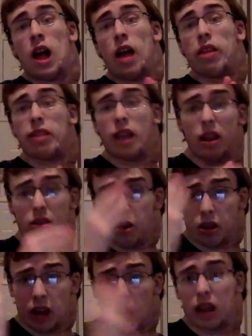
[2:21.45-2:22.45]
Instead of
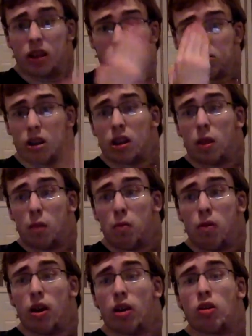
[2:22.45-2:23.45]
just getting straight to the
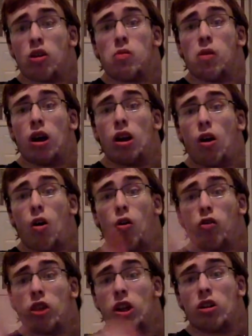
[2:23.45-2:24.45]
point, Kubo had all
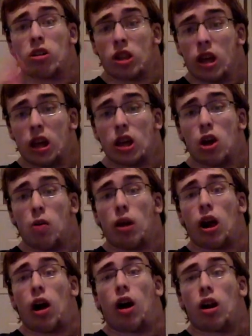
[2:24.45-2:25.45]
these other things
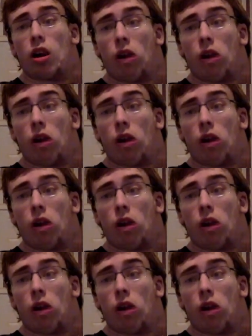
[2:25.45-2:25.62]
going on.